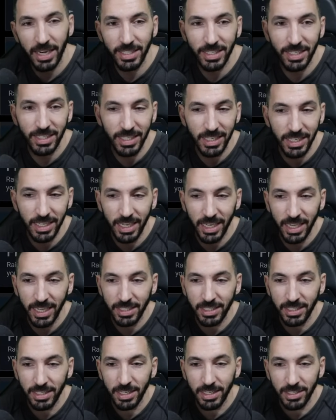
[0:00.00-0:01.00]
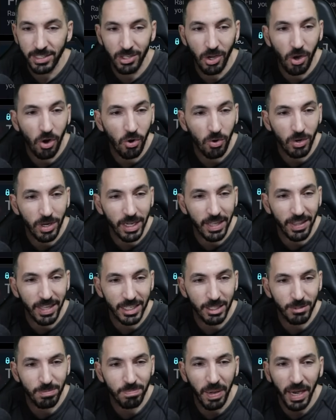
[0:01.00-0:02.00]
see it. So look at
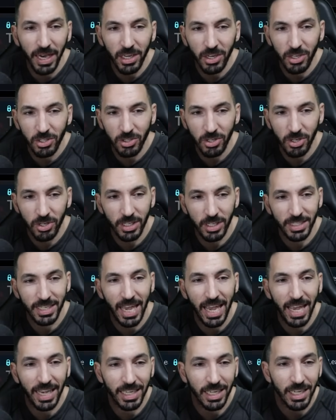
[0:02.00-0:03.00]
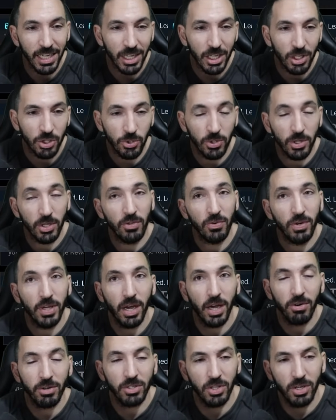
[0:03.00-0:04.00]
this. Spider turn attack, twenty-three
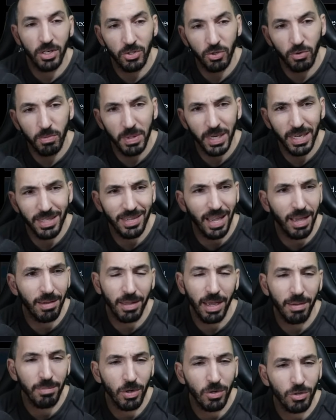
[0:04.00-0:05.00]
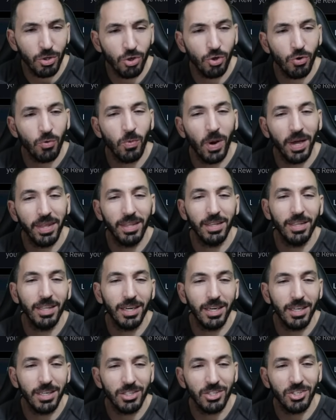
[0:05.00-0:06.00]
hours, thirty-two minutes. I'm not sure why they
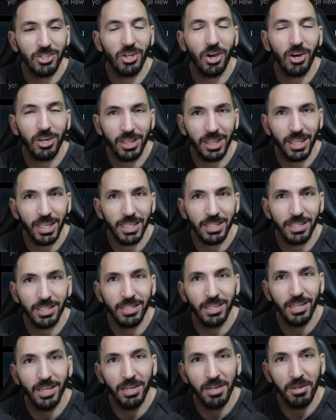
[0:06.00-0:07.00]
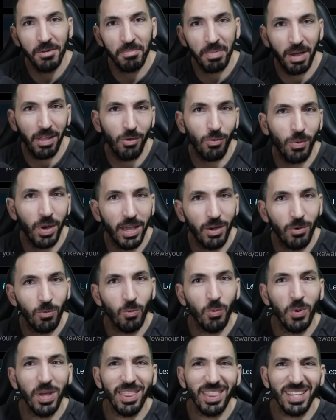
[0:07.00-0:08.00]
didn't start this, by the way,
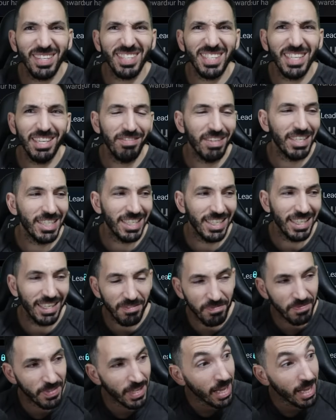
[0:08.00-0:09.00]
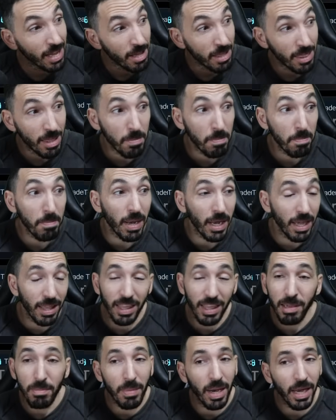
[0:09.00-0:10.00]
with C B C. Then
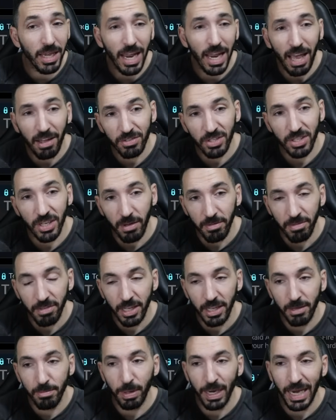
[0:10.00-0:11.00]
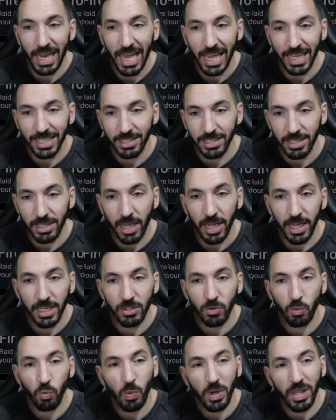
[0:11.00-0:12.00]
they might have something planned. And
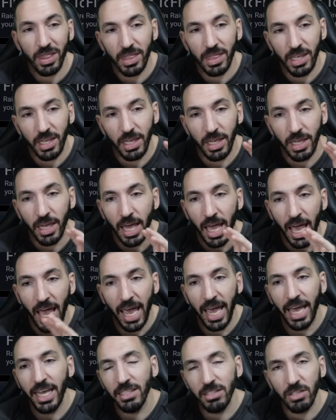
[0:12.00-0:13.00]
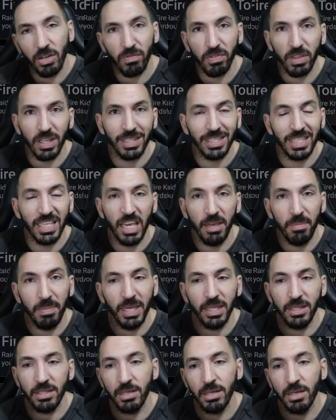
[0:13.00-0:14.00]
with the end of the
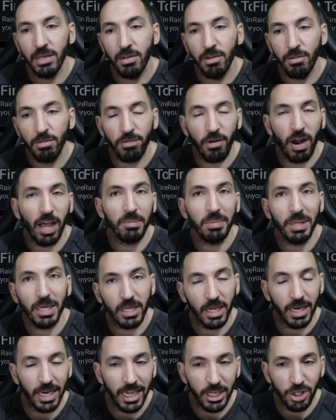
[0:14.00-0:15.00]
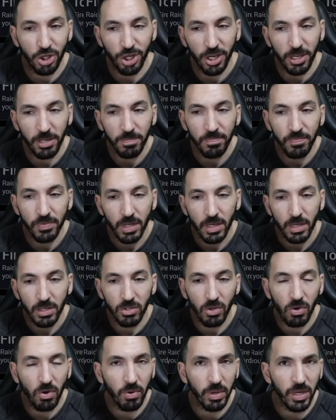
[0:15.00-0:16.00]
Timid Fragment Collection,
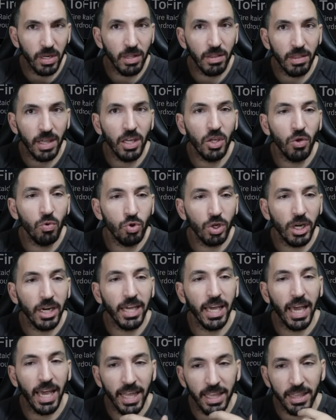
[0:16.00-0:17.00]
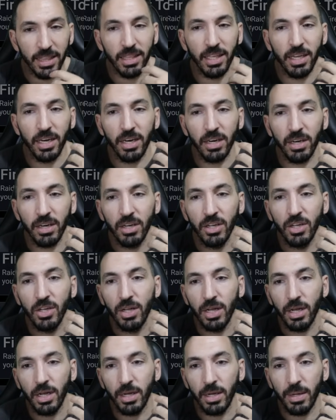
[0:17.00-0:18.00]
so it, they usually end their...
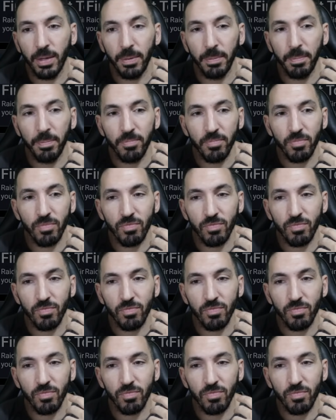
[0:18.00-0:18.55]
um